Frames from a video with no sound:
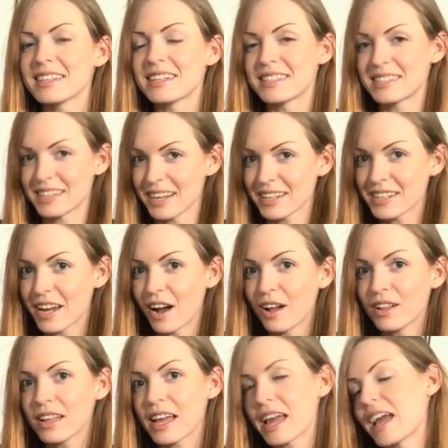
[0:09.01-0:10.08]
it's
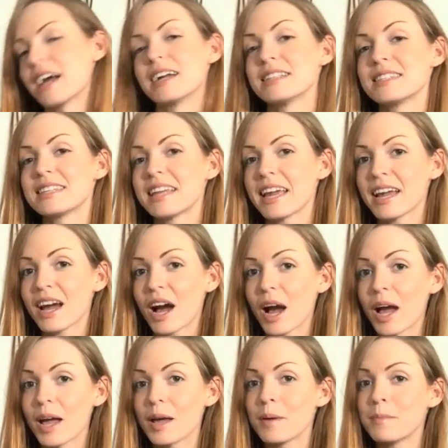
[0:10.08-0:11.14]
Danielle, and today
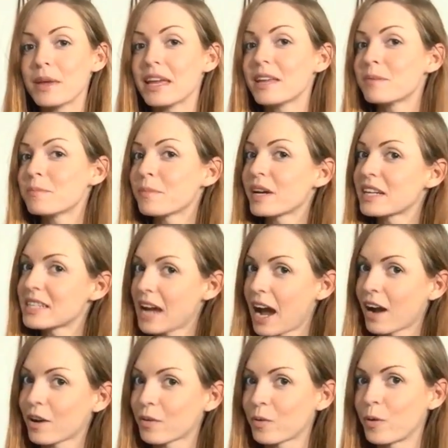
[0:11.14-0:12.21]
I am in my
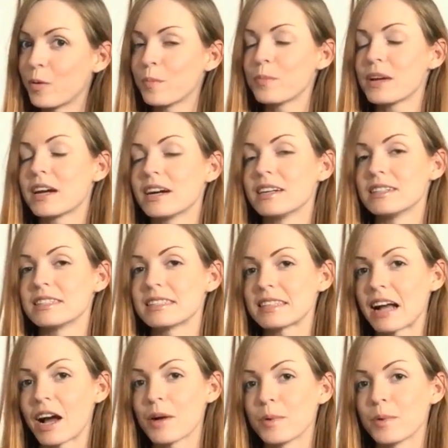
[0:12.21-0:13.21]
tack room because I